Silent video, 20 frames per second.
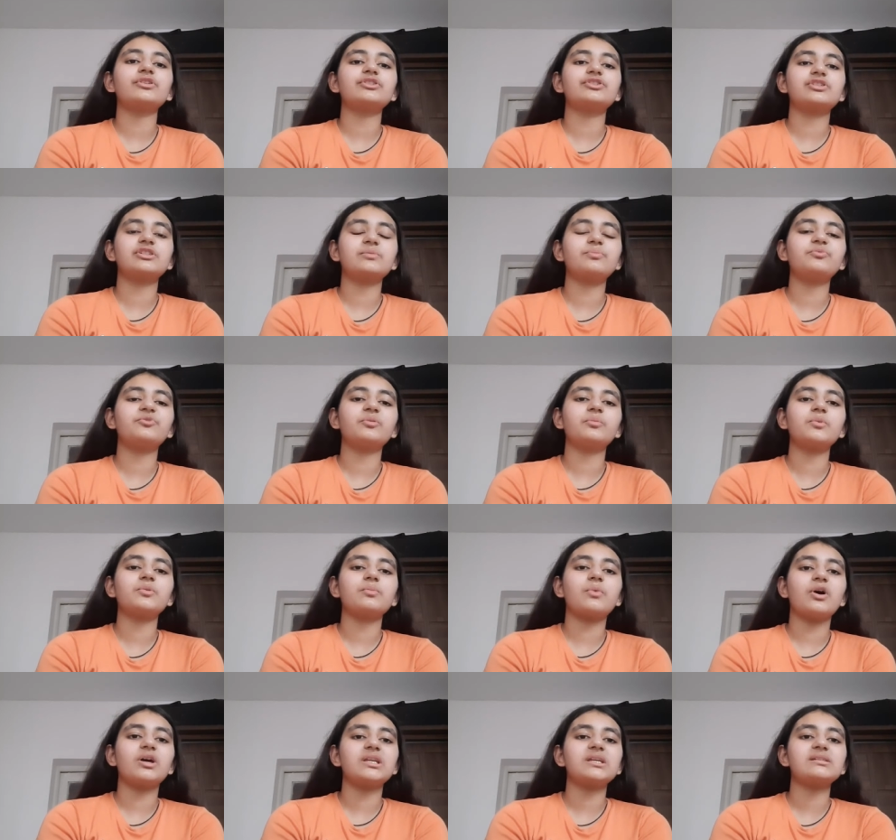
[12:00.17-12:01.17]
the chip from
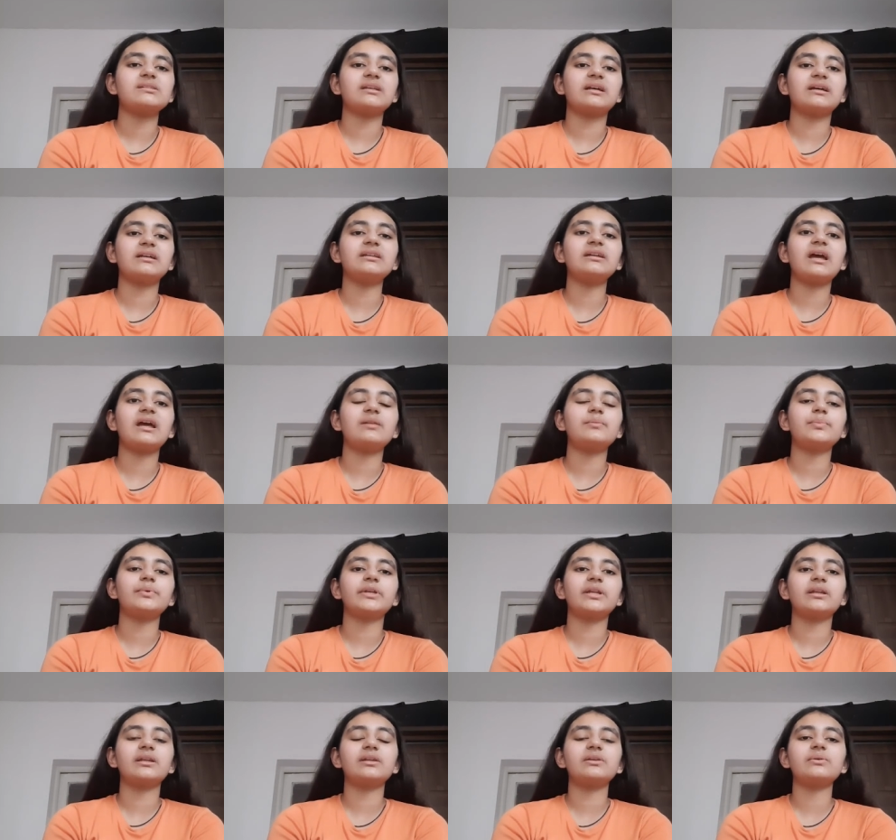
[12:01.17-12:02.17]
Emori's head and
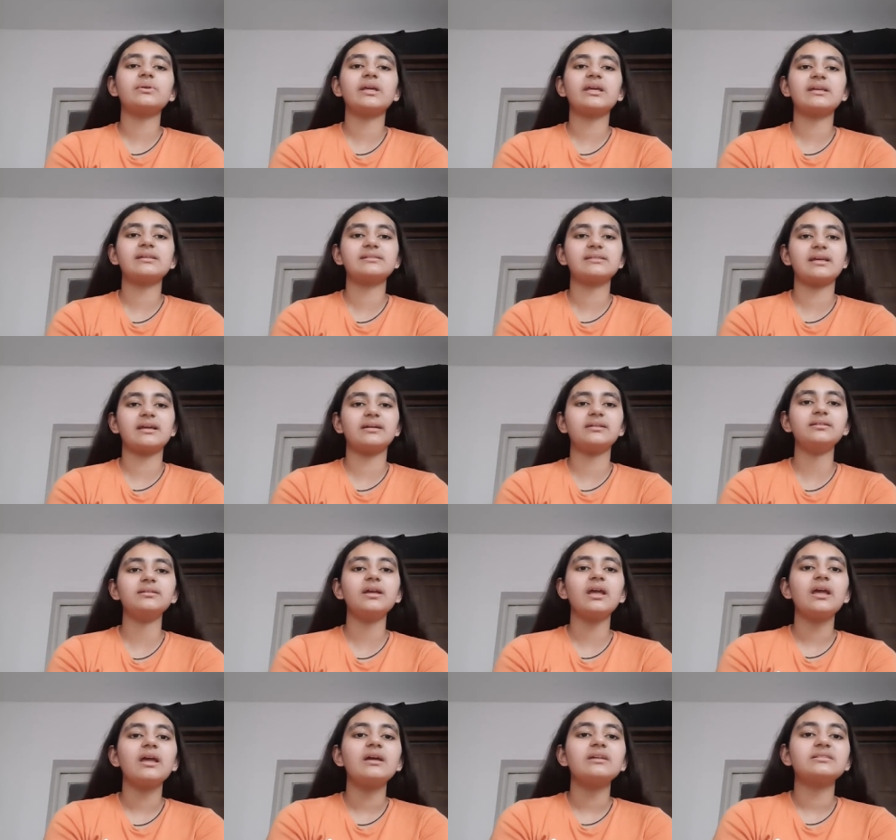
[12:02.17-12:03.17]
put it into his head
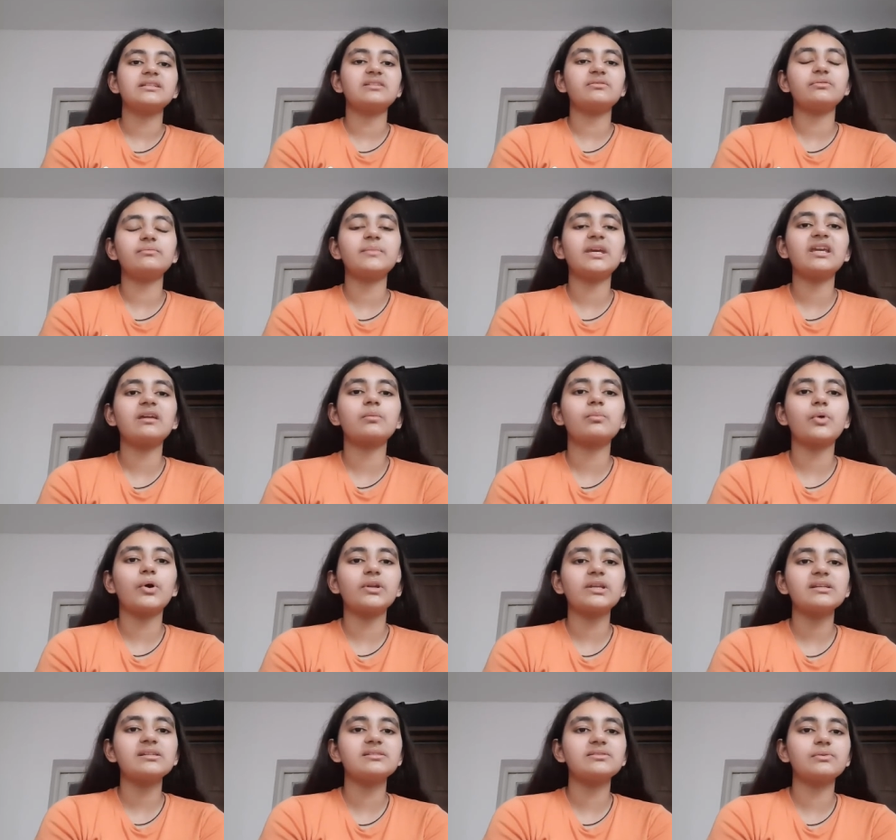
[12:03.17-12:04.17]
that would make
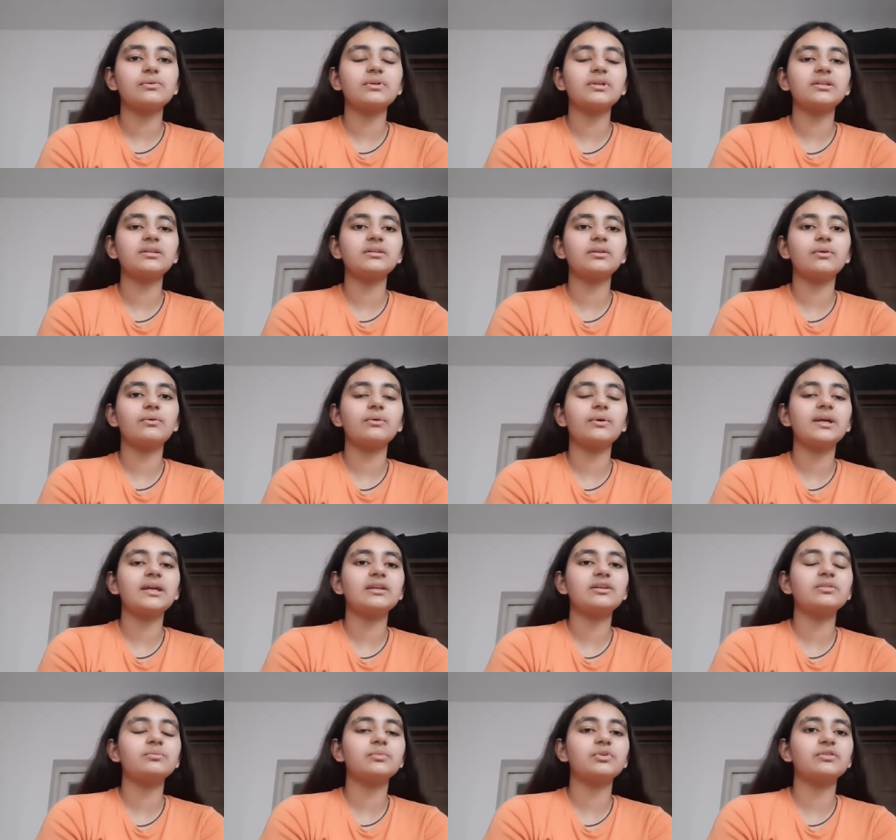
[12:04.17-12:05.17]
Emori's soul go
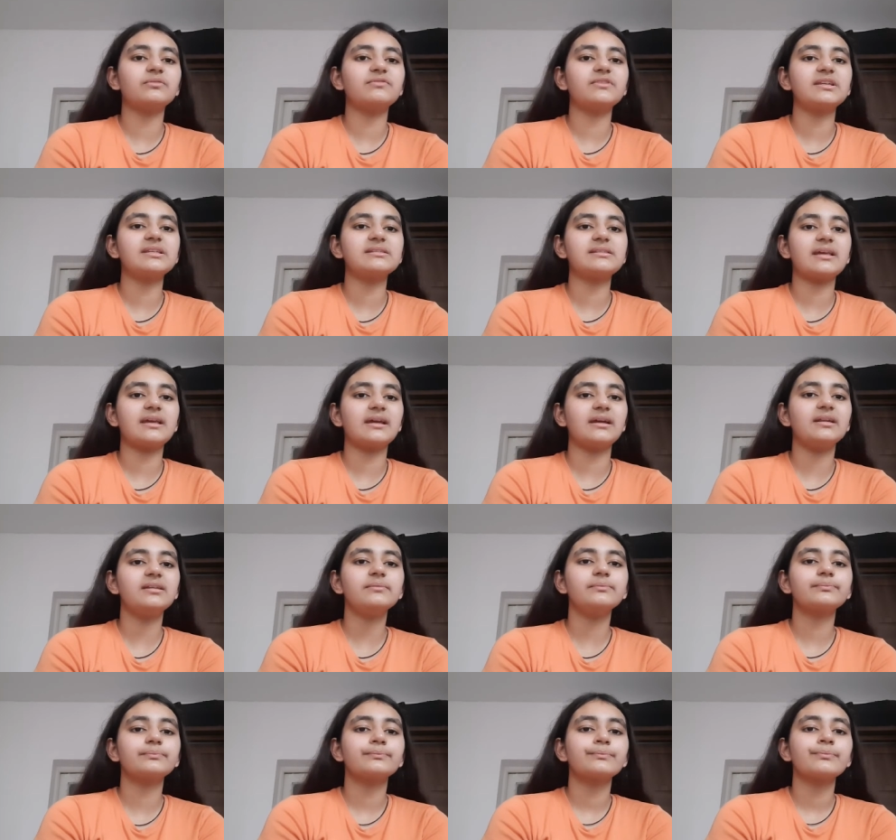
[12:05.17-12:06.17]
into Murphy's
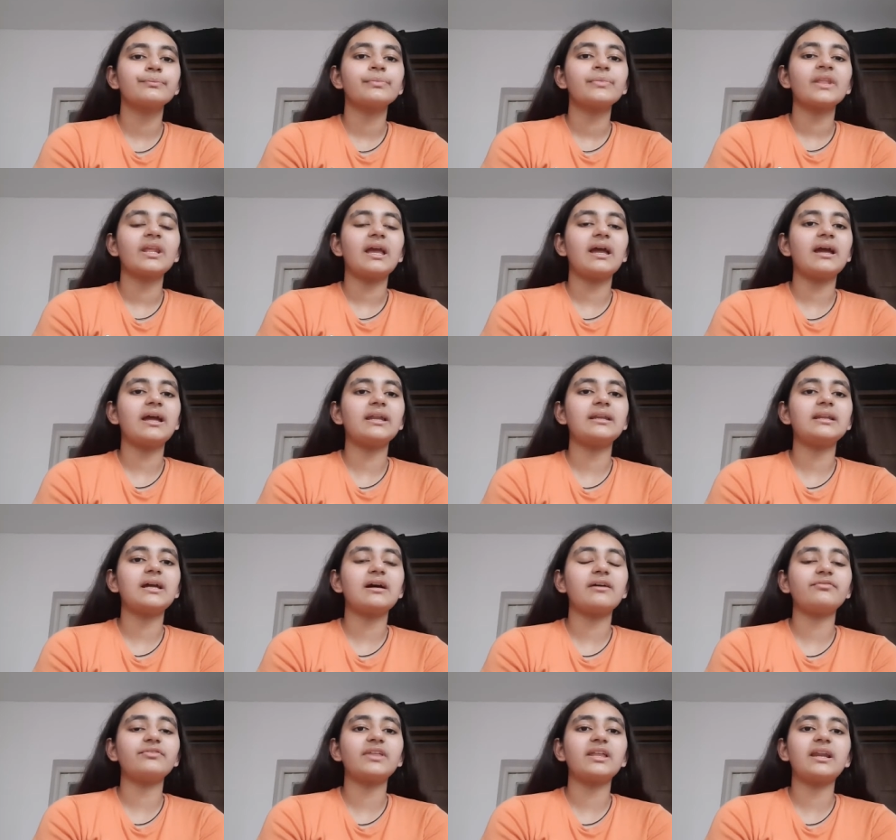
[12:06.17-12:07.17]
head and
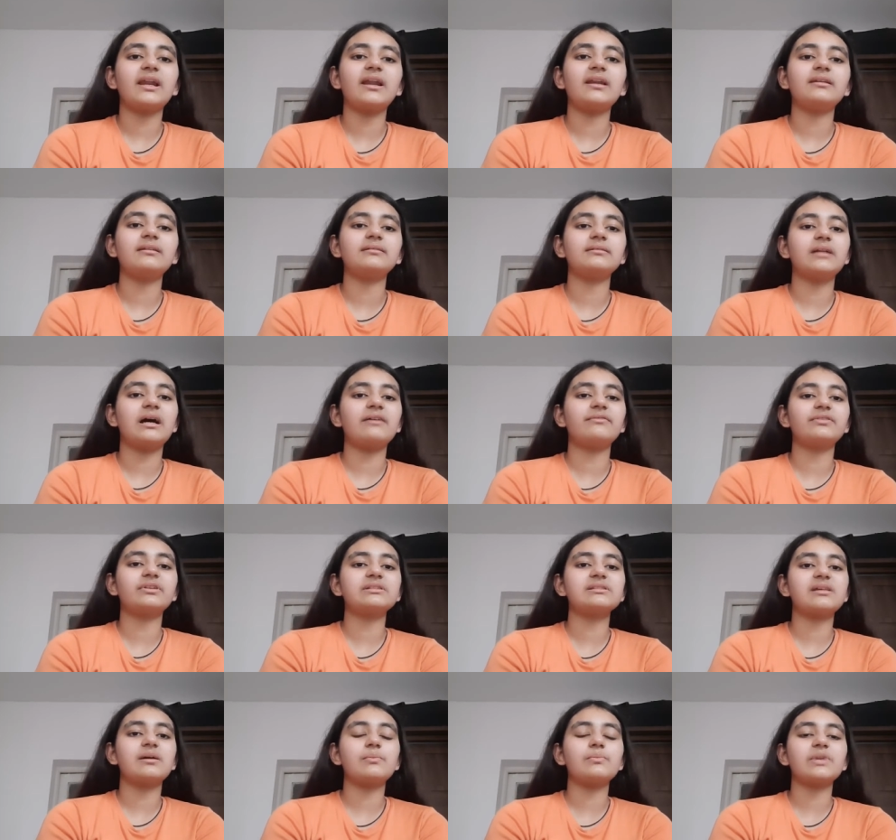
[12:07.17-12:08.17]
after that after
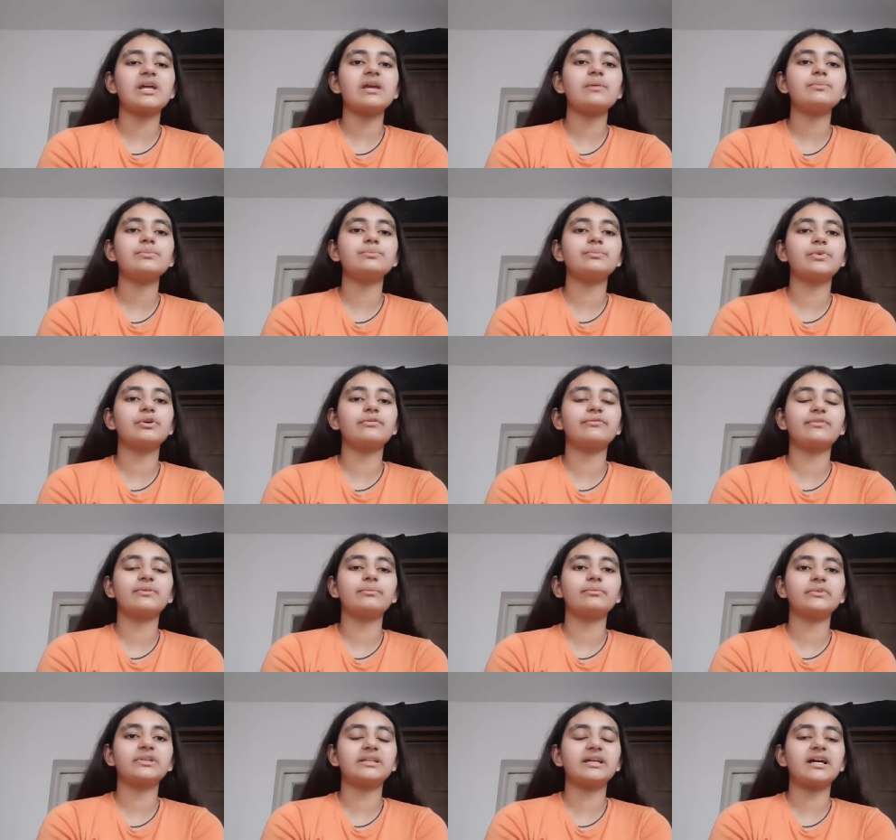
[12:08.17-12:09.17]
some time Murphy
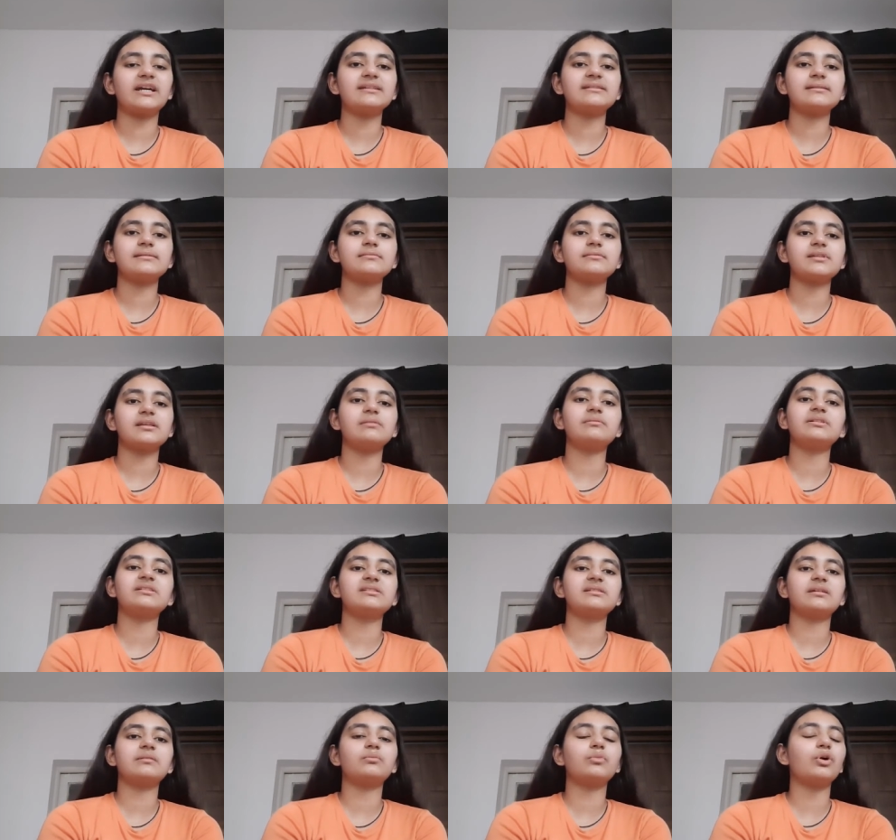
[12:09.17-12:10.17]
would die since
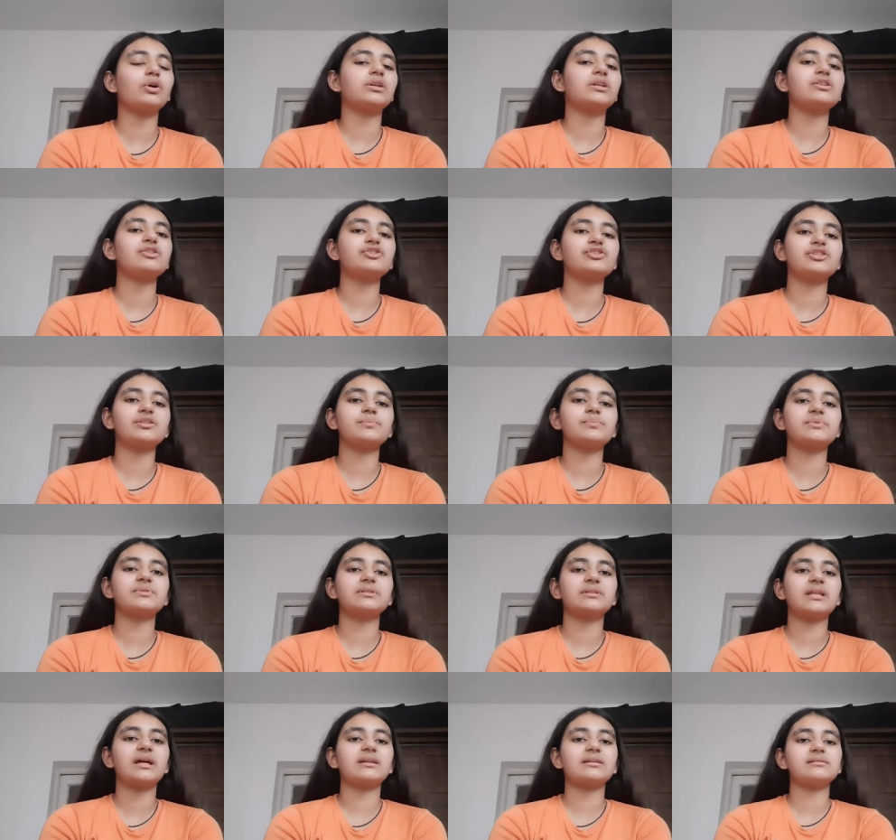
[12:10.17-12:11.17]
it's Emori's chip
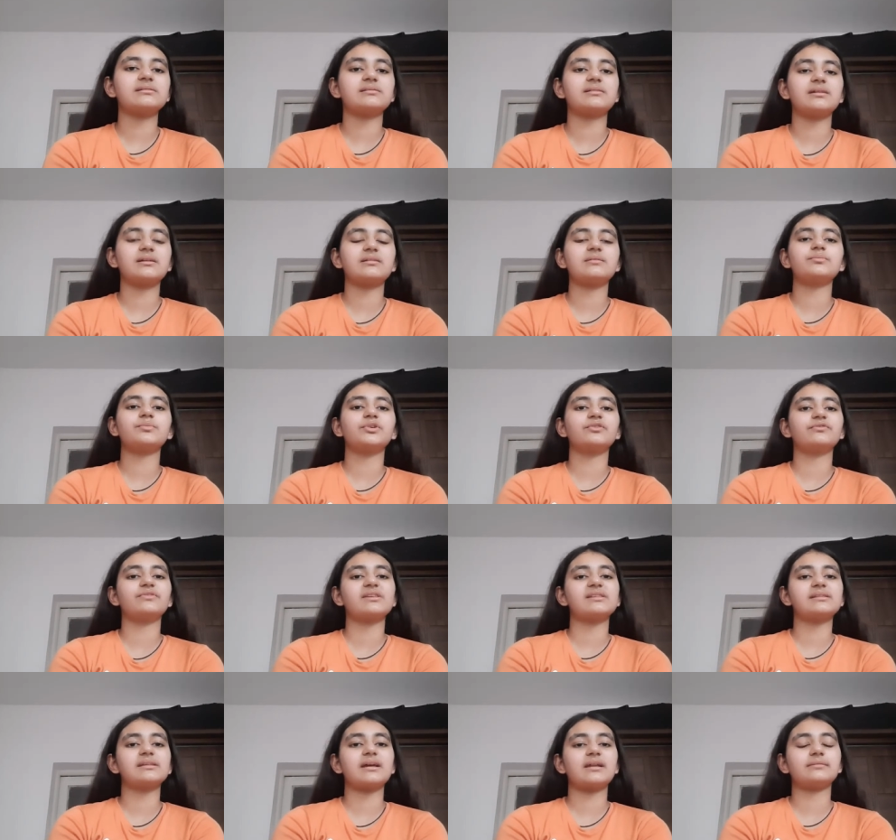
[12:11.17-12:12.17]
that is there in
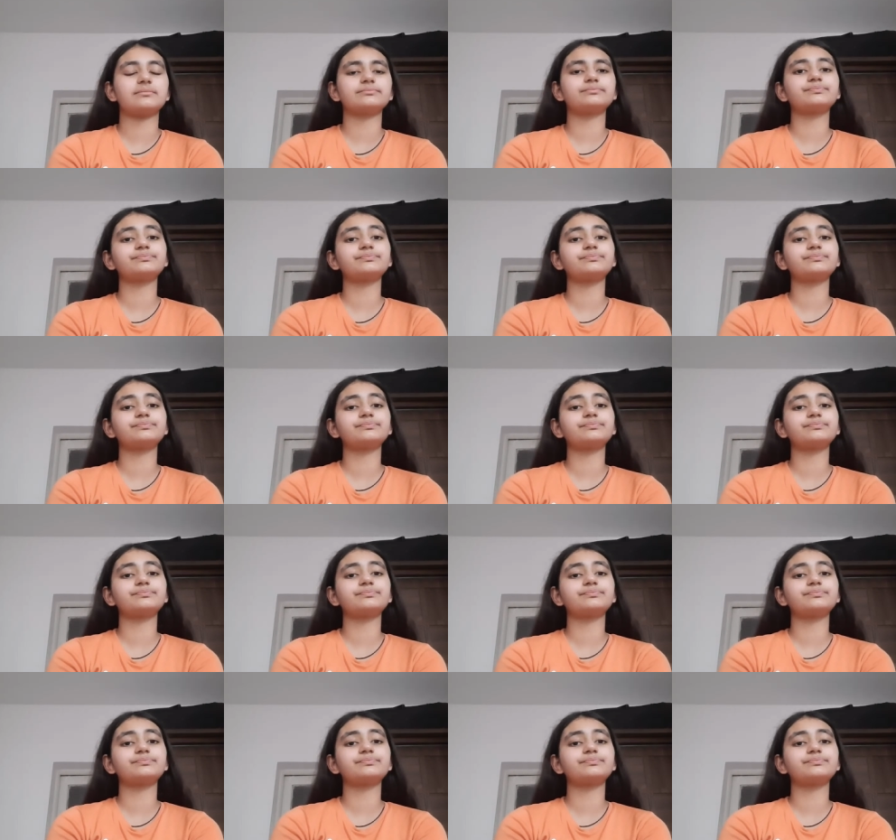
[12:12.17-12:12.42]
Murphy's head